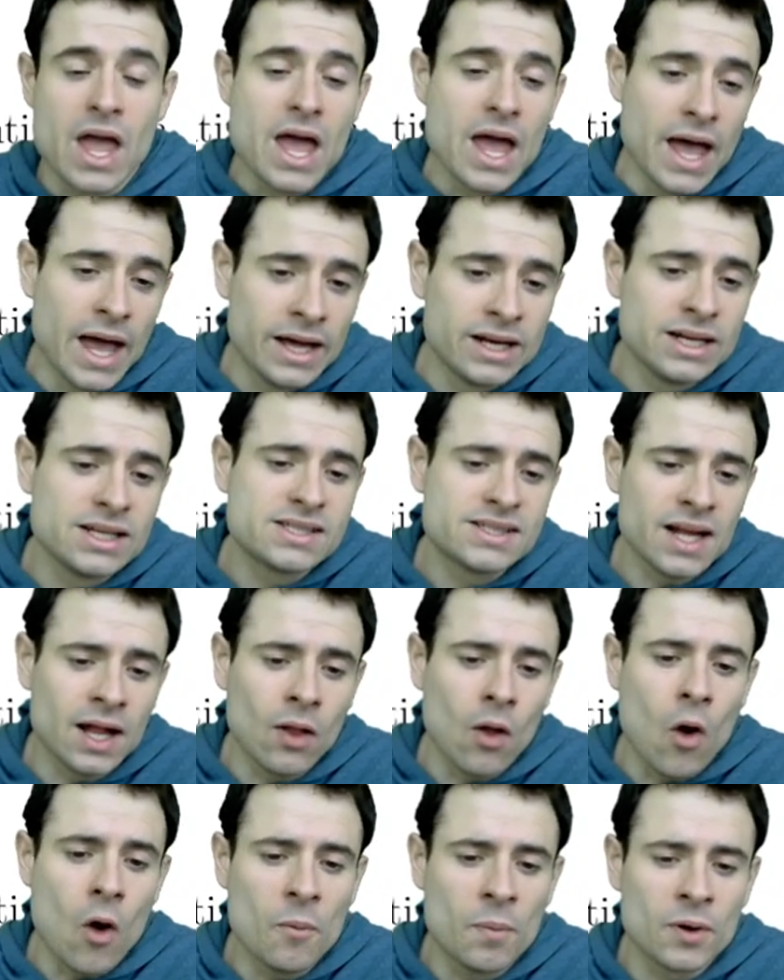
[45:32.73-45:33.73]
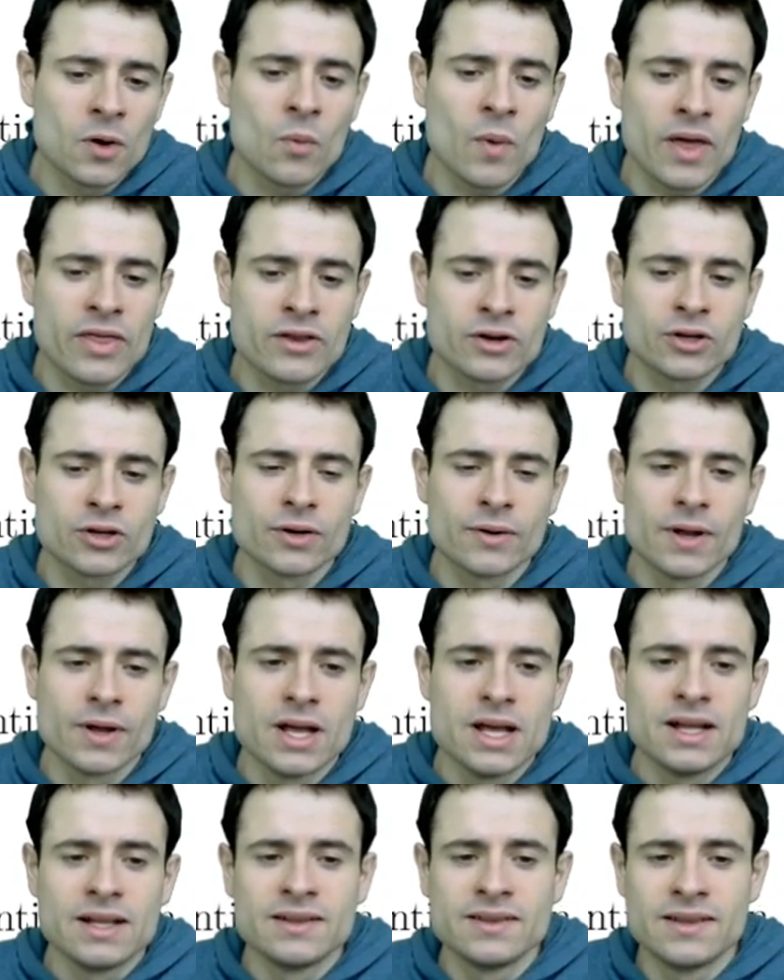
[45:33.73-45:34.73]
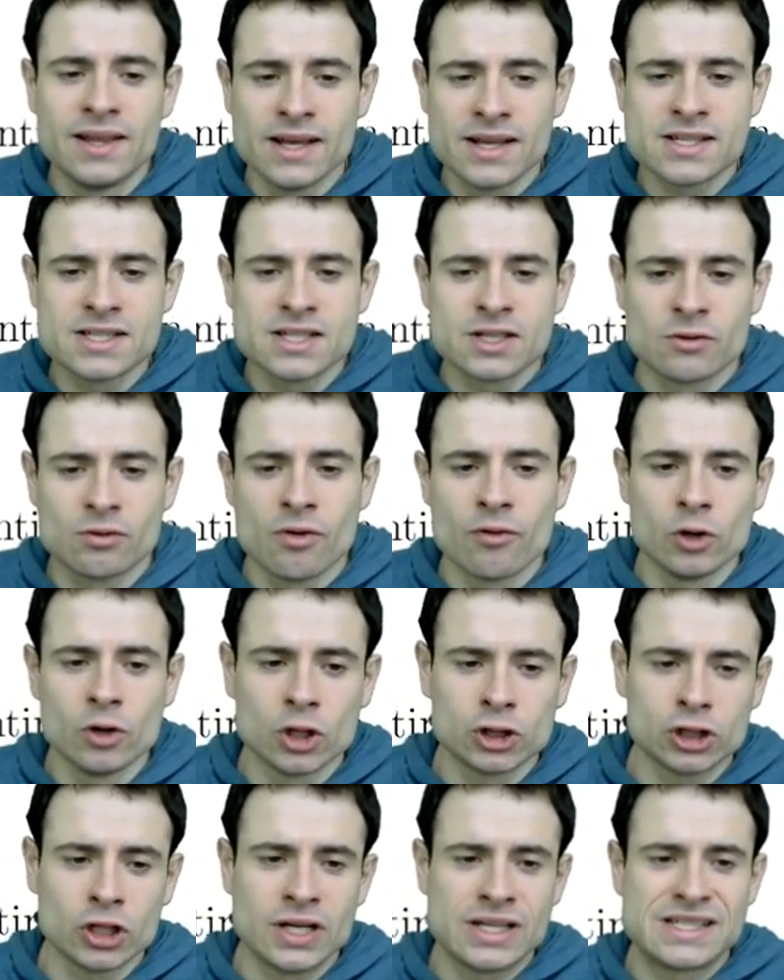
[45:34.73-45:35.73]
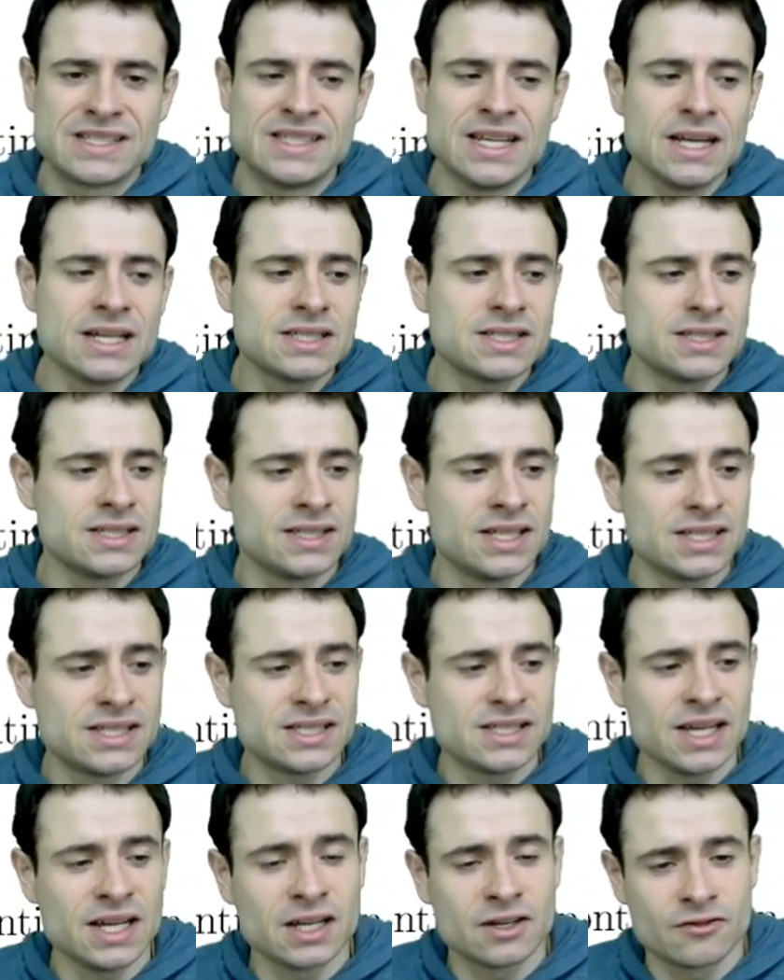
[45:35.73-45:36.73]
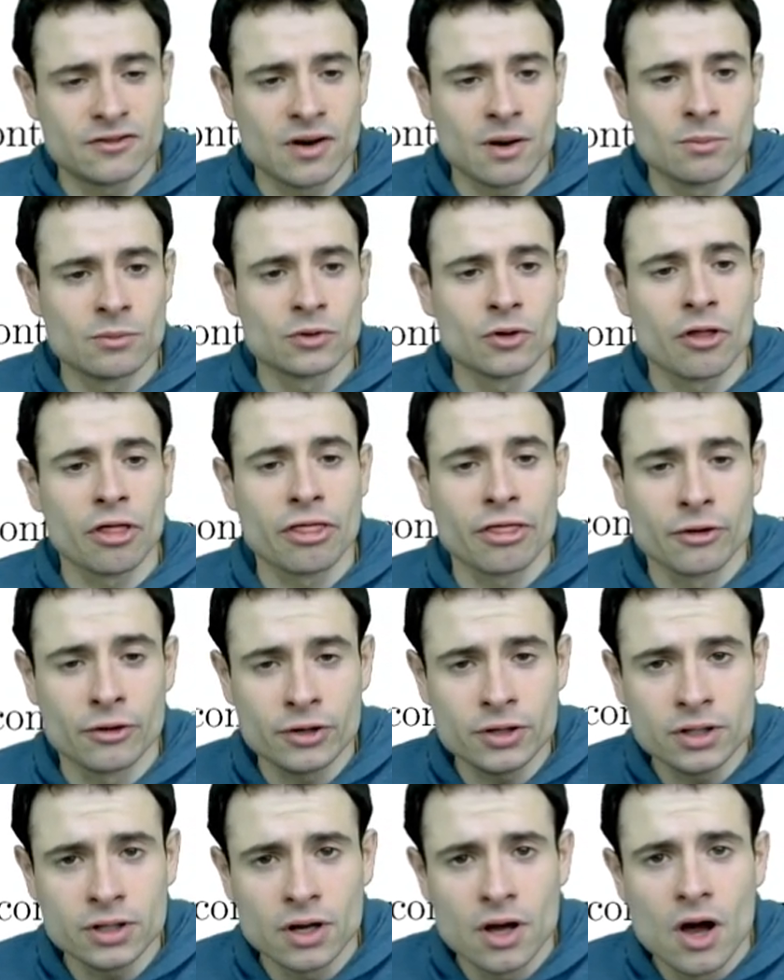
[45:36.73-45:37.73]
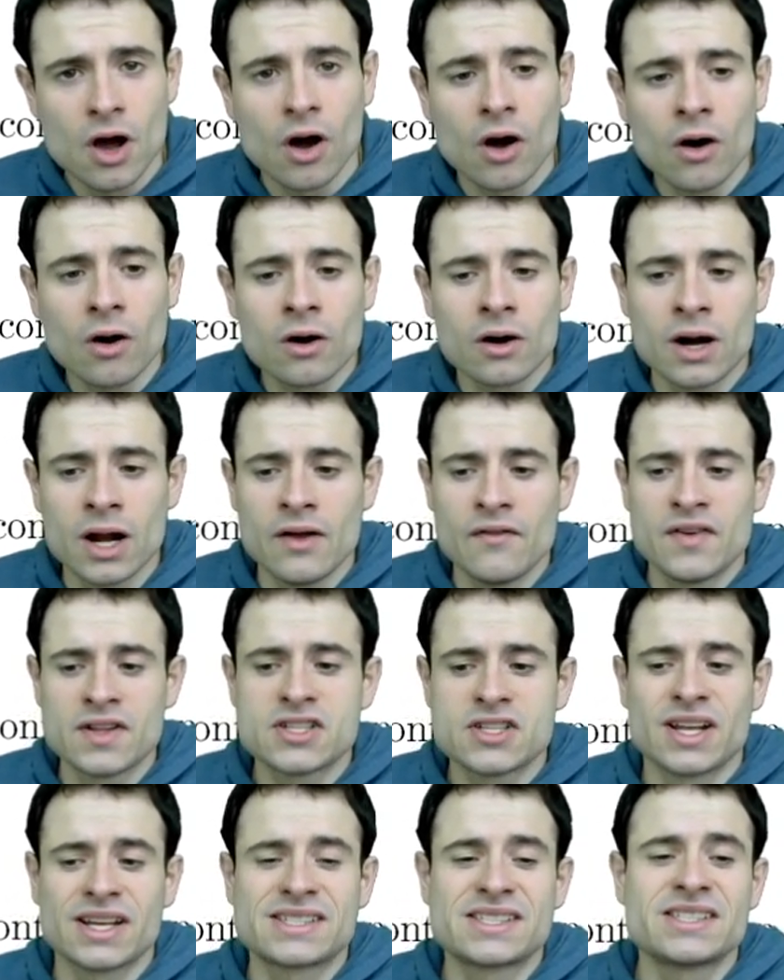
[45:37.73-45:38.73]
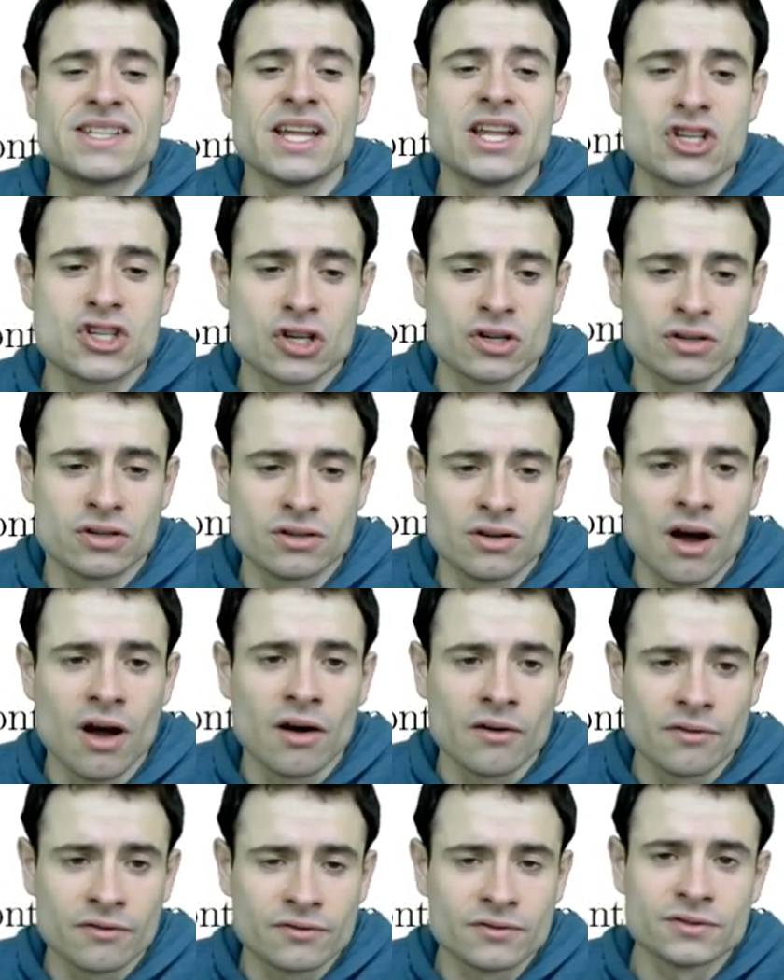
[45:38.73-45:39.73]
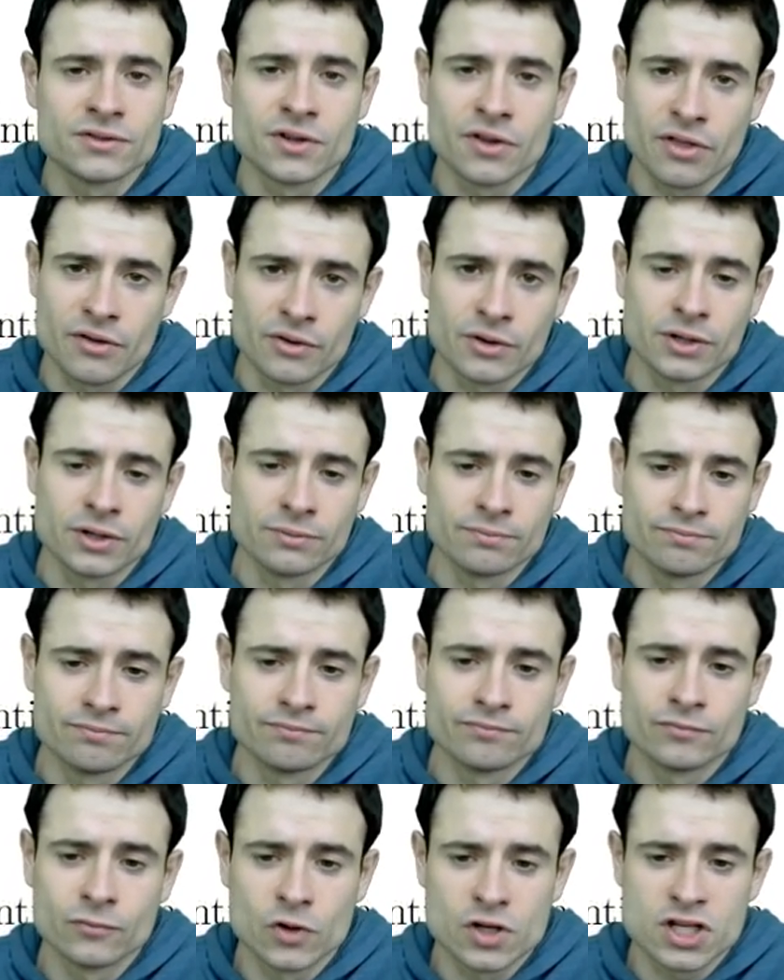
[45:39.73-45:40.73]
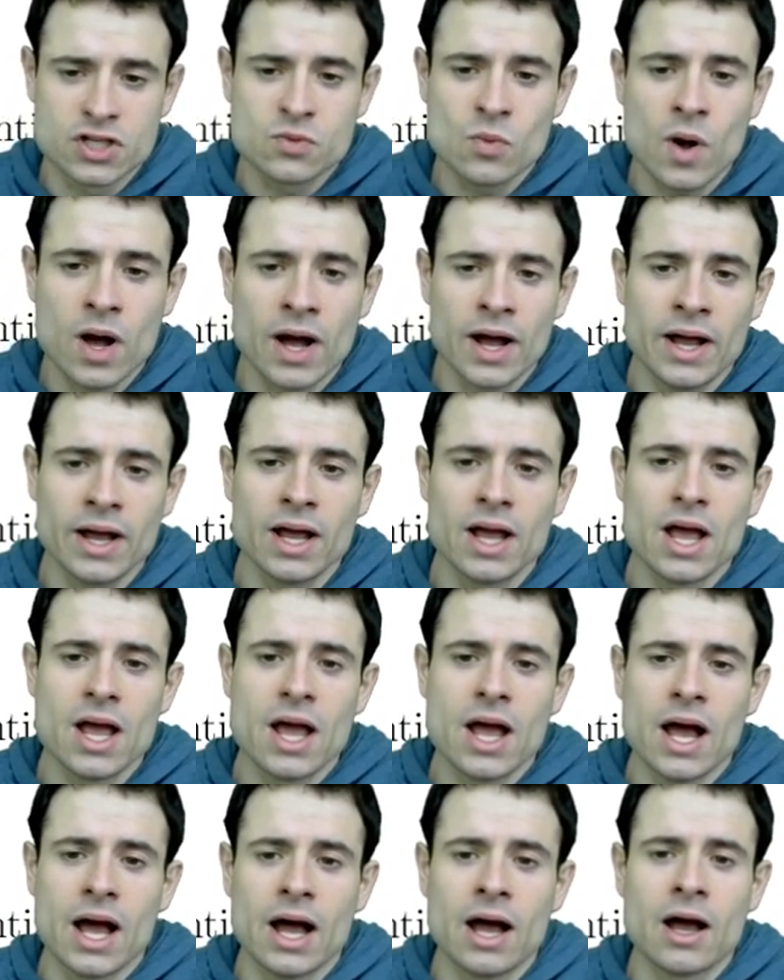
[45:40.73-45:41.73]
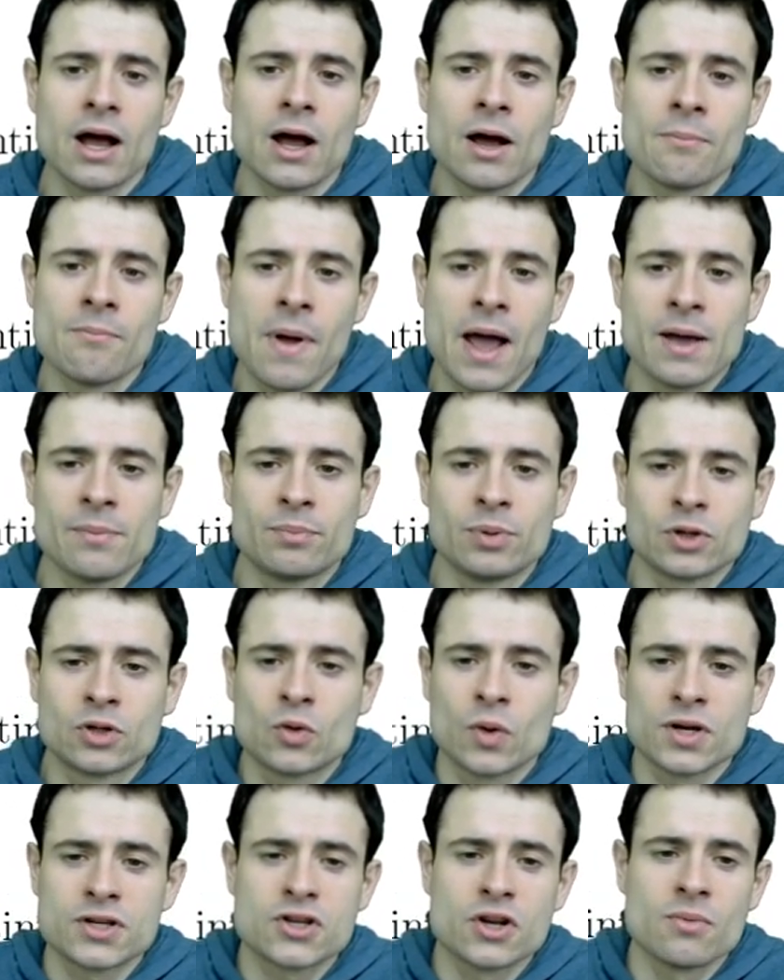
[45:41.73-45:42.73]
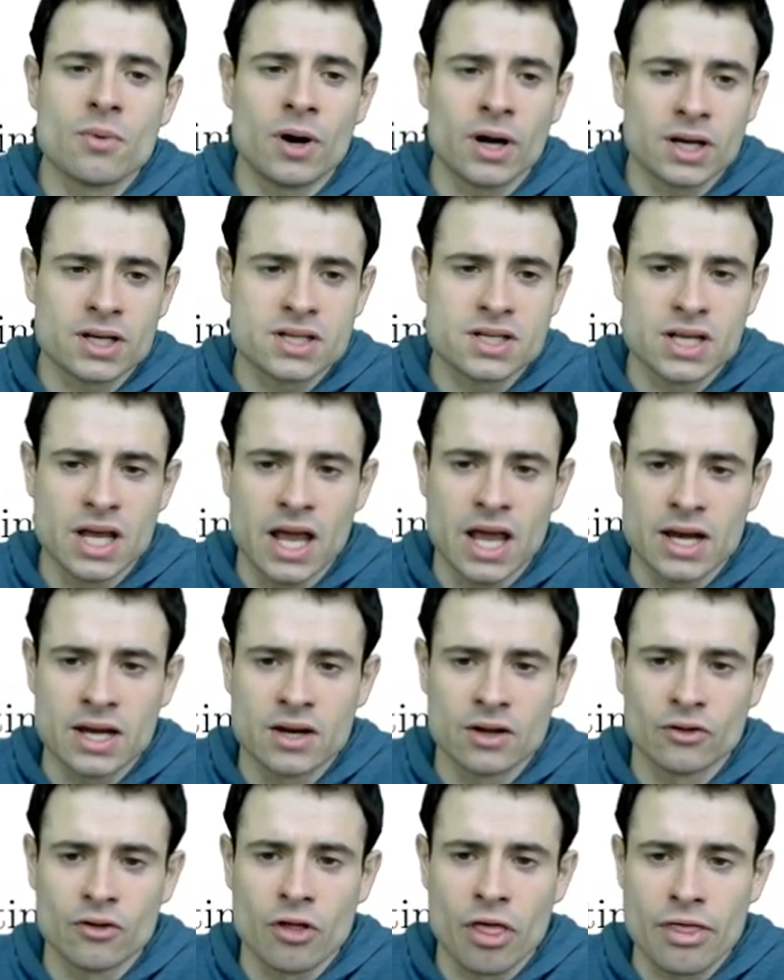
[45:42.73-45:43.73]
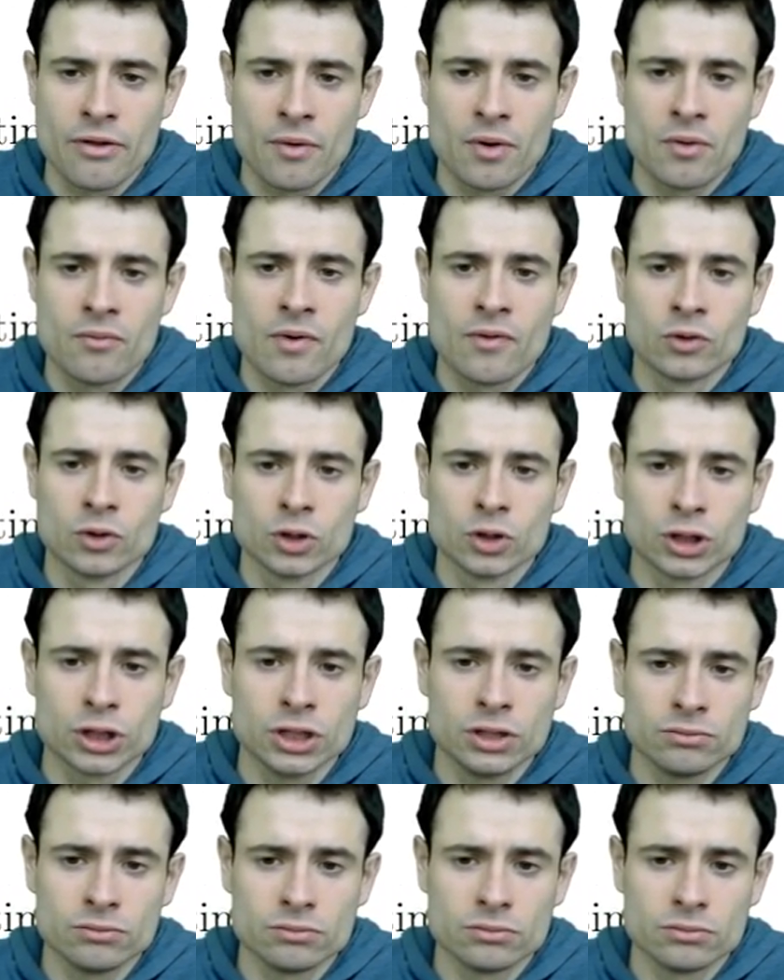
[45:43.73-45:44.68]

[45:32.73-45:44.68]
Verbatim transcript: And it is still open whether this revolution is distinct from the third or if it's an extension of the third, which is why um, I put question marks in the third revolution.